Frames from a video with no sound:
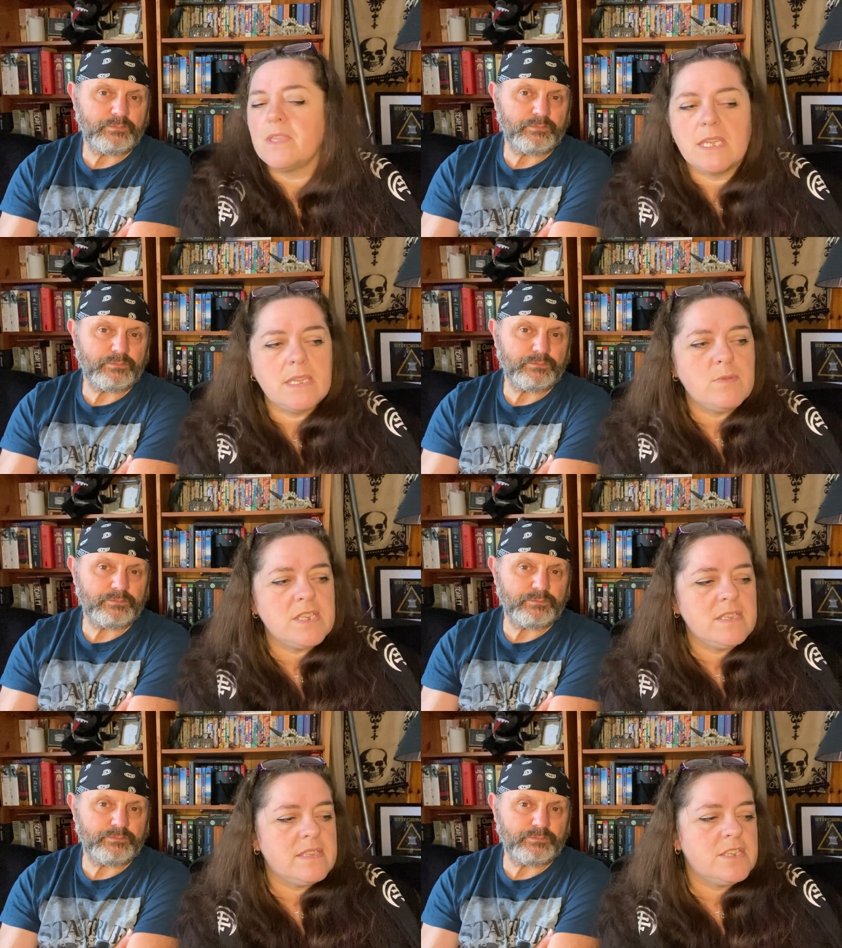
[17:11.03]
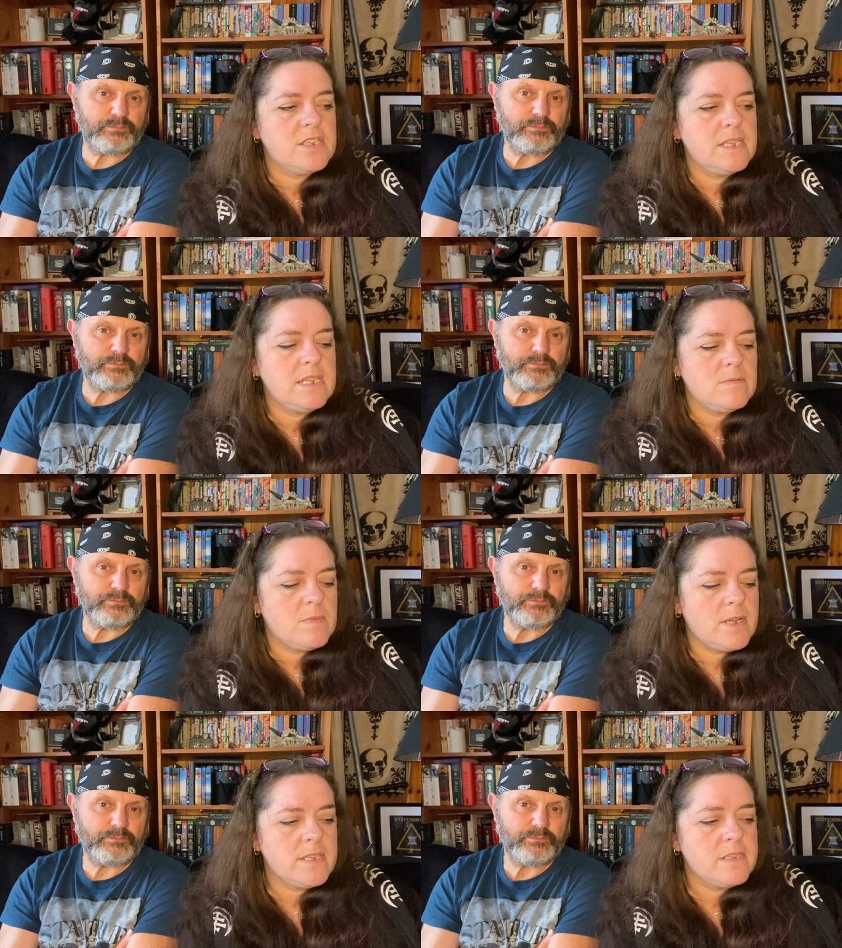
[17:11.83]
Speaker 1: the Witchy Stitcher needle
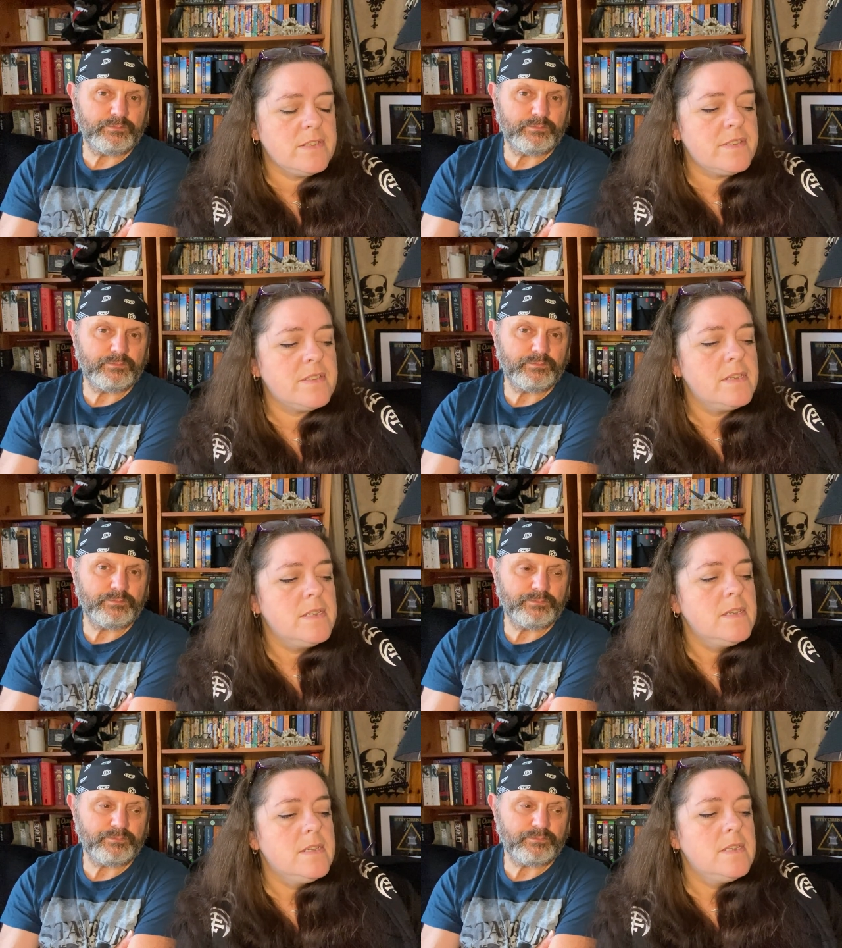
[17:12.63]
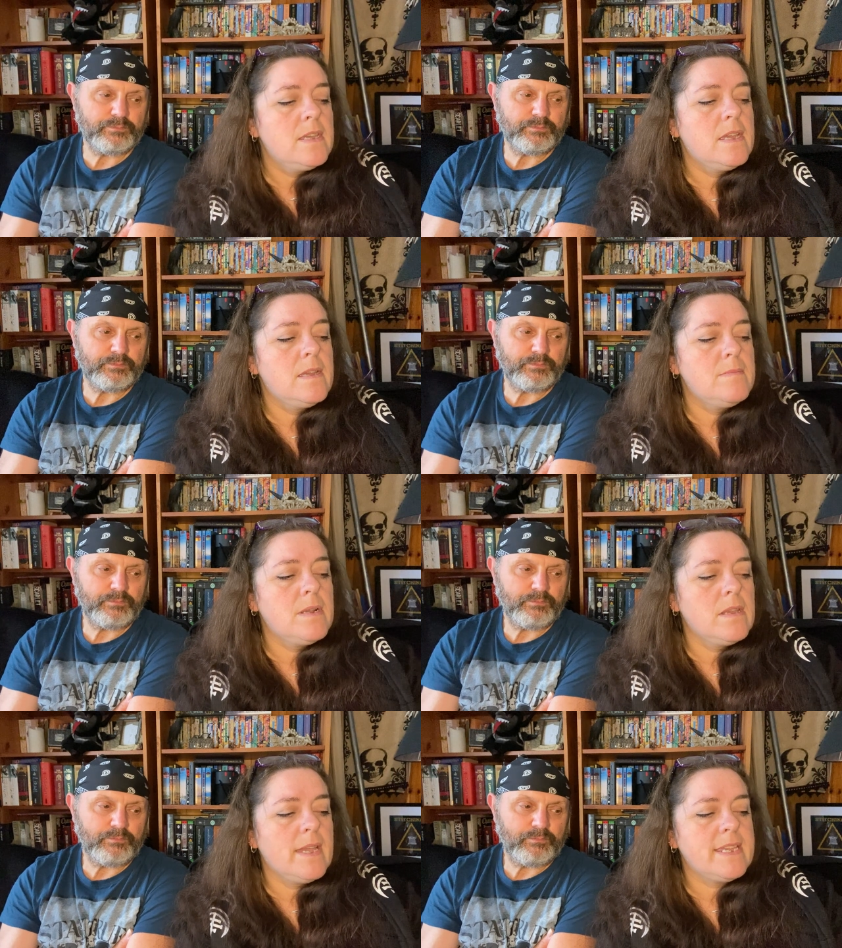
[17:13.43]
minders,
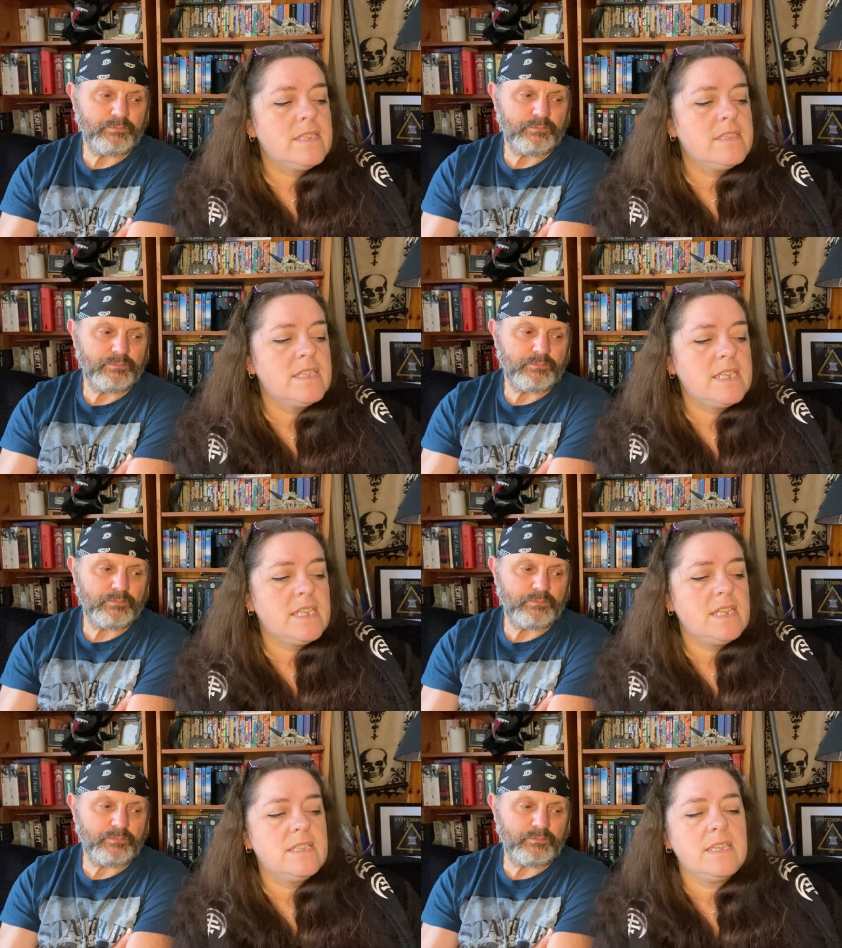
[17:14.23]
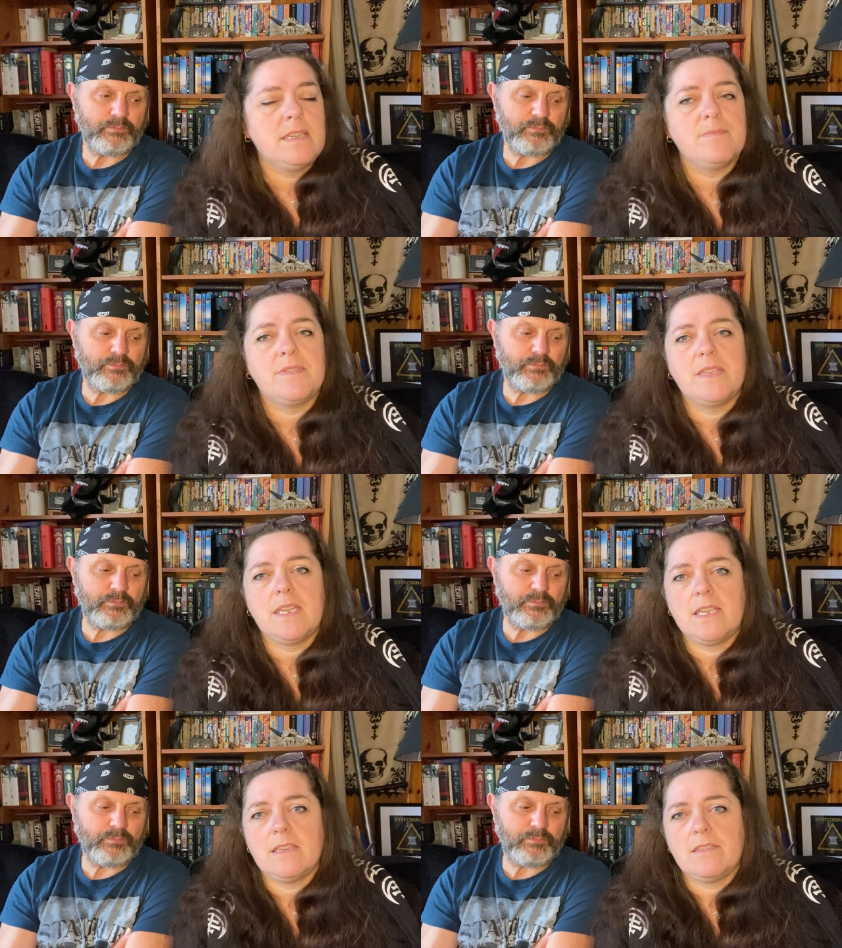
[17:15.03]
um, like the D M
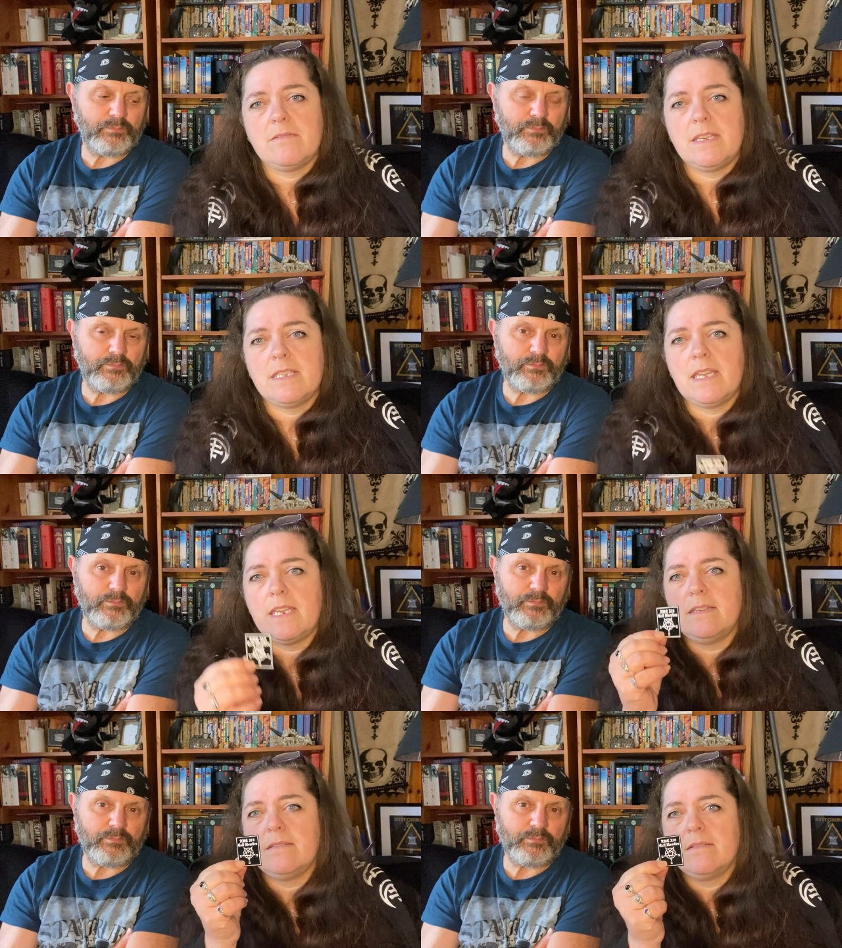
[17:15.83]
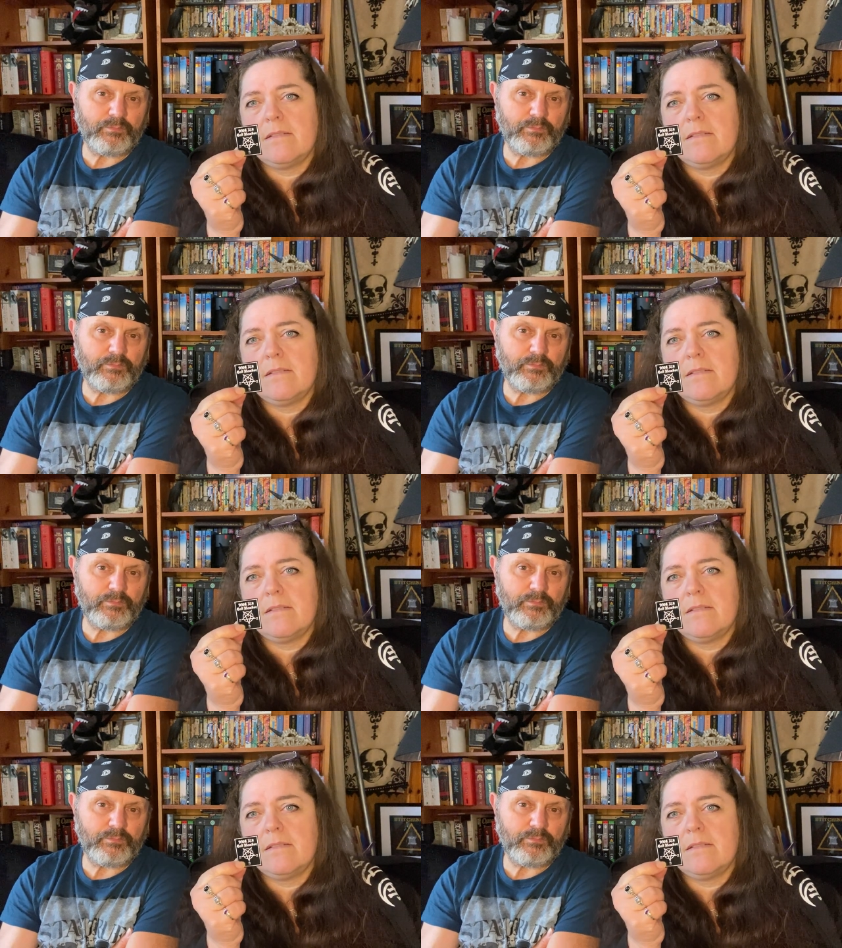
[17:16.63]
C uh, three ten